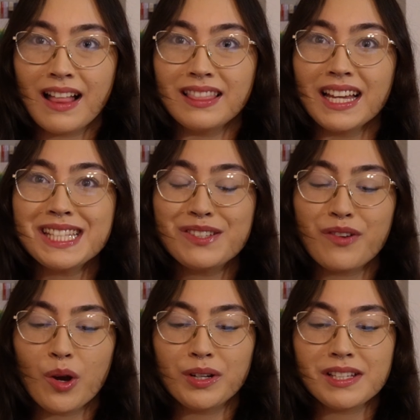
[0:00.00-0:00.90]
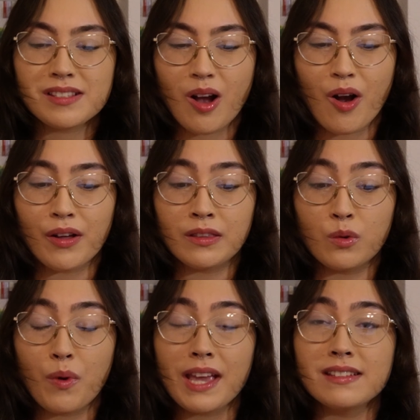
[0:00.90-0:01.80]
let's focus on the
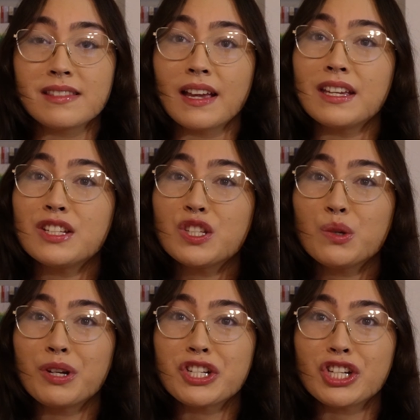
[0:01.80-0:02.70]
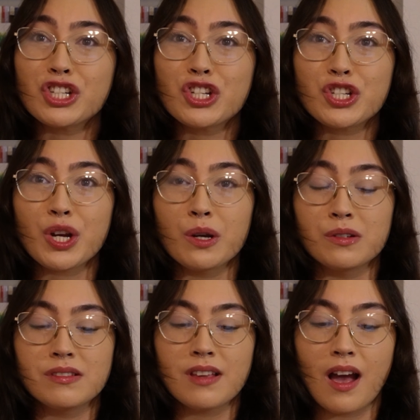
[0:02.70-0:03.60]
ways that intuition
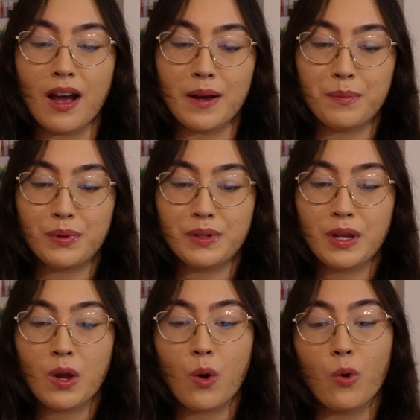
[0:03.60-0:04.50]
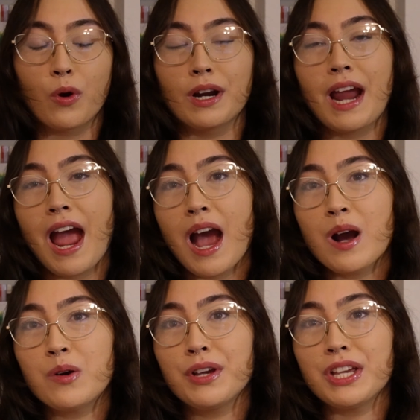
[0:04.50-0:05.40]
shows up, or
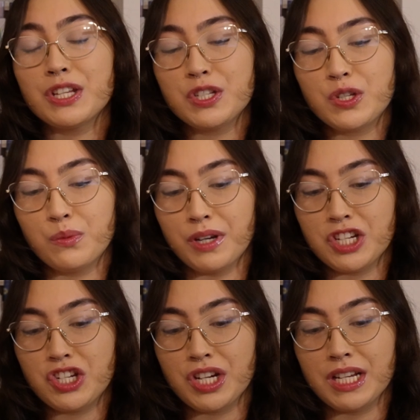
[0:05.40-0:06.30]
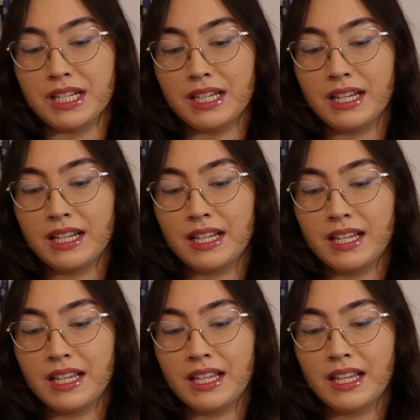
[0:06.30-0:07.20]
how intuition
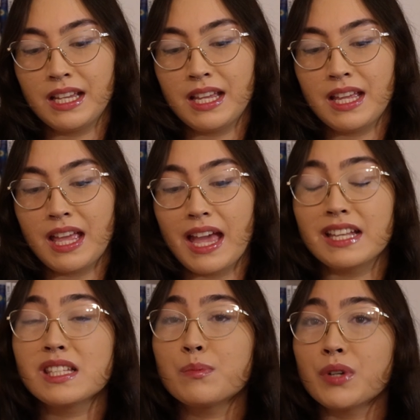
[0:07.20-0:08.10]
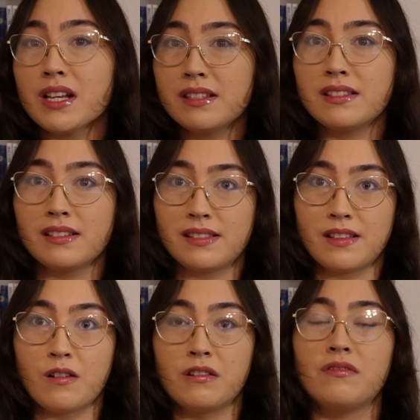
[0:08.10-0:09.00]
expresses
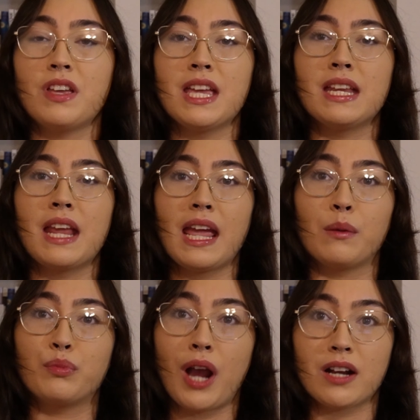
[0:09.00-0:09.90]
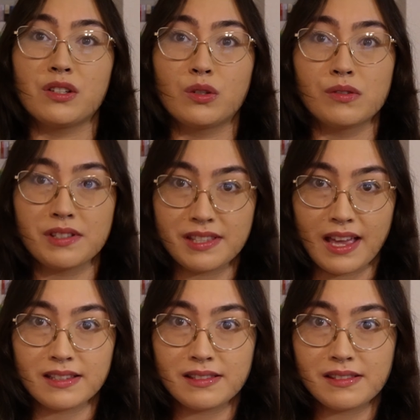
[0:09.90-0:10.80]
itself in a practical
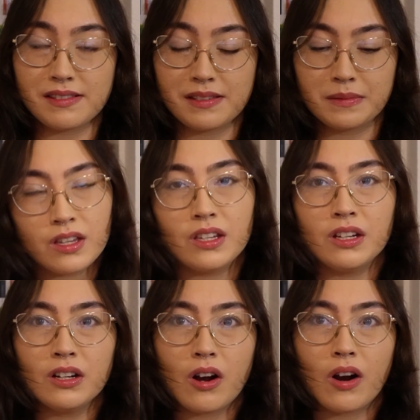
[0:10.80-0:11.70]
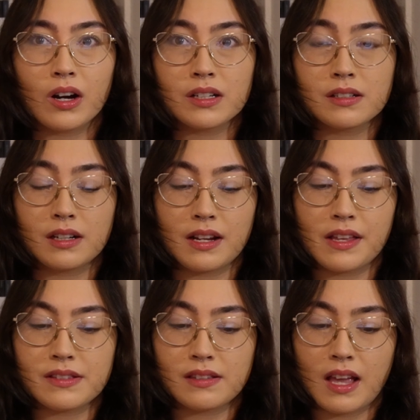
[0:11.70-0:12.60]
sense. Here are
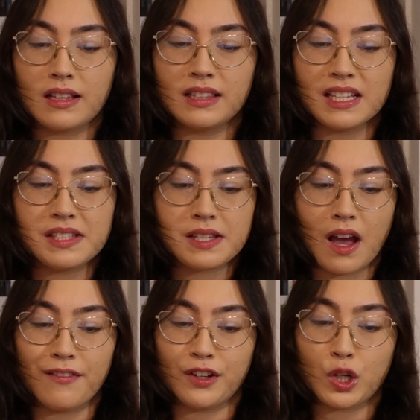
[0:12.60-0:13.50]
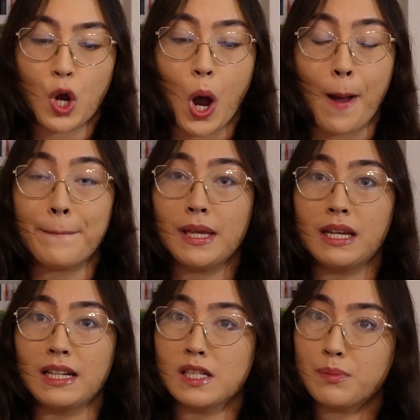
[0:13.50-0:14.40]
a list of common
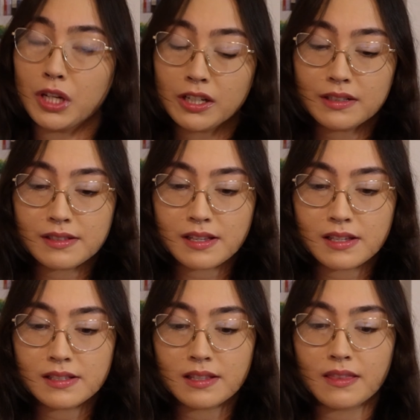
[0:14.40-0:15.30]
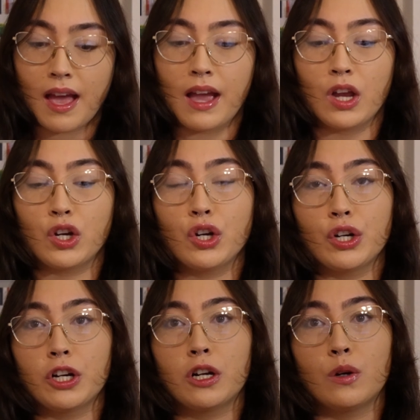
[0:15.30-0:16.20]
experiences that
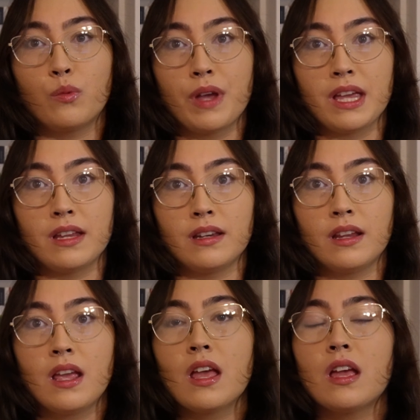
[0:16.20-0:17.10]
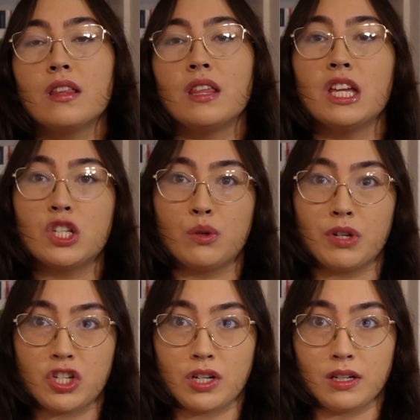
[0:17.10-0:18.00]
occur when the
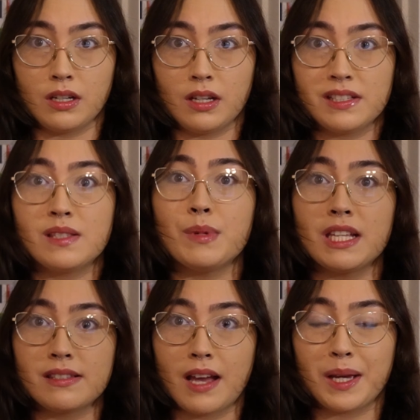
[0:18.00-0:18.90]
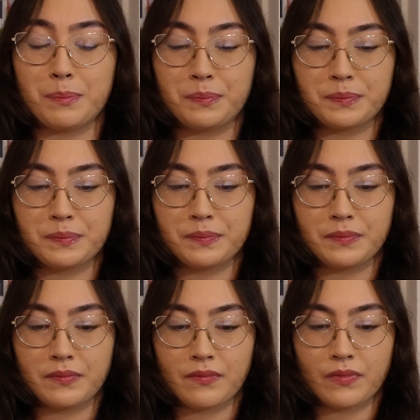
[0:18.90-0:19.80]
intuition speaks up.
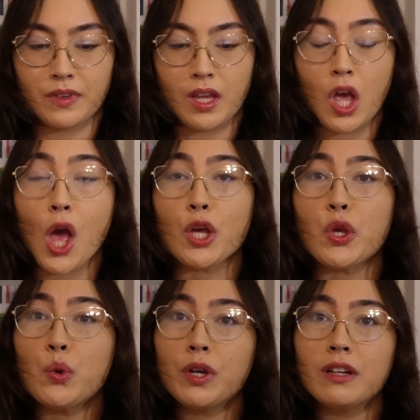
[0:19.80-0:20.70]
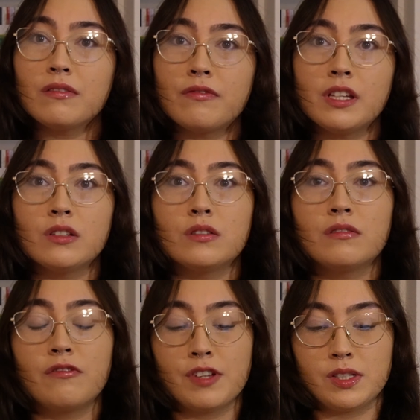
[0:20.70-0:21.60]
You could feel
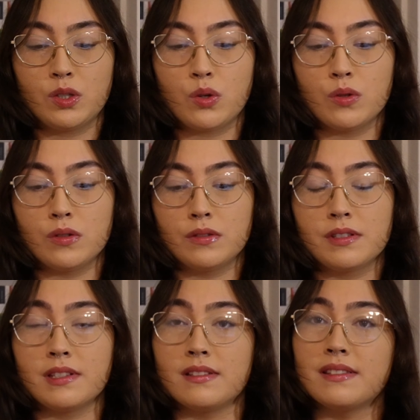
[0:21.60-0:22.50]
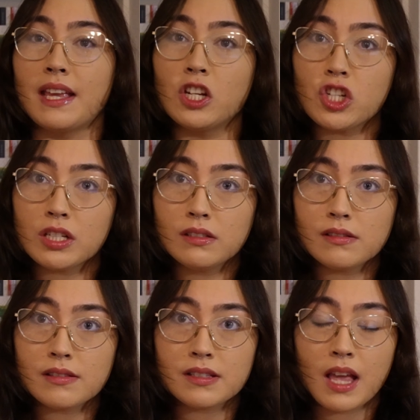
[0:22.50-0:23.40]
physical
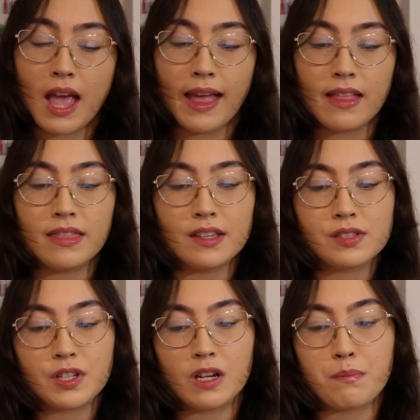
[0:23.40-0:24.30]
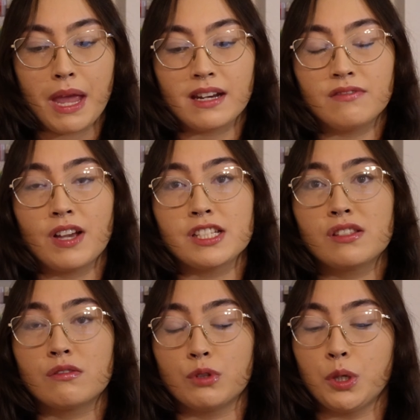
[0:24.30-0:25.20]
sensations. This could manifest
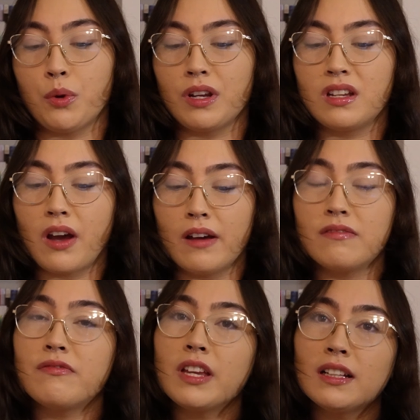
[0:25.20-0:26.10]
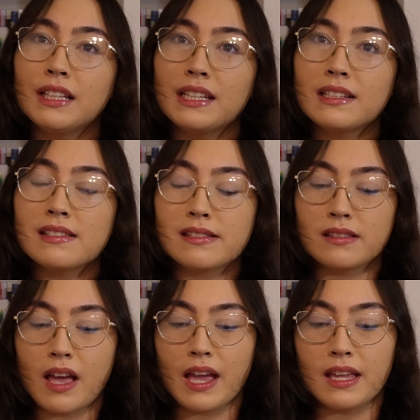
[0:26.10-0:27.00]
through gut feelings
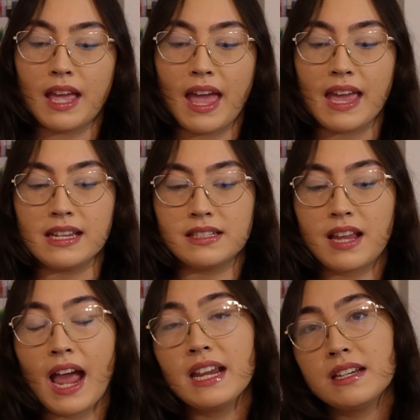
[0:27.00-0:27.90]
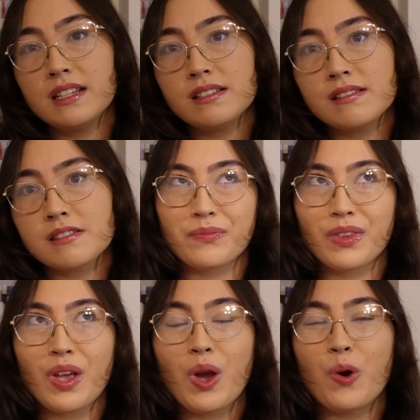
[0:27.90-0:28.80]
like a tightness,
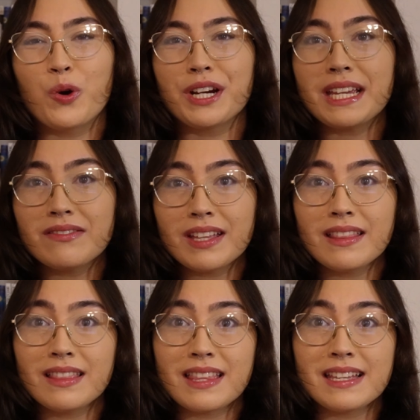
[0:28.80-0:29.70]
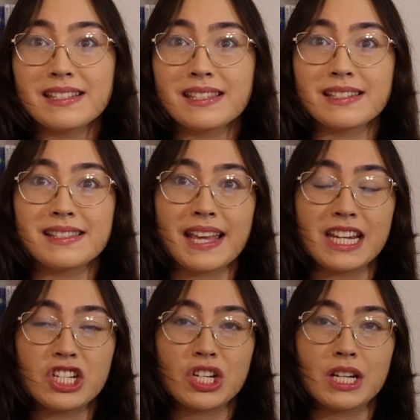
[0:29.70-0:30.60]
or even the
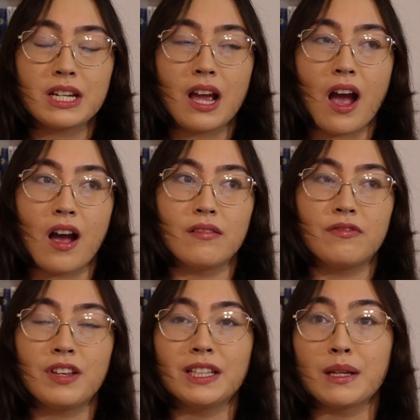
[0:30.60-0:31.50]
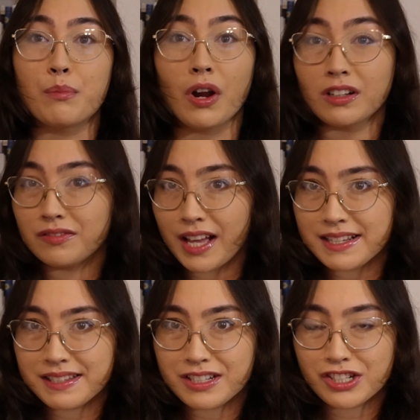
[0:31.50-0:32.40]
sensation of feeling
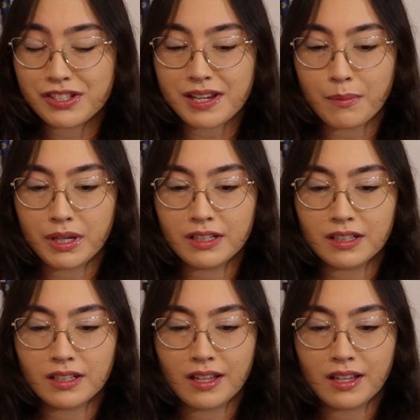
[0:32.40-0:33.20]
butterflies in your stomach.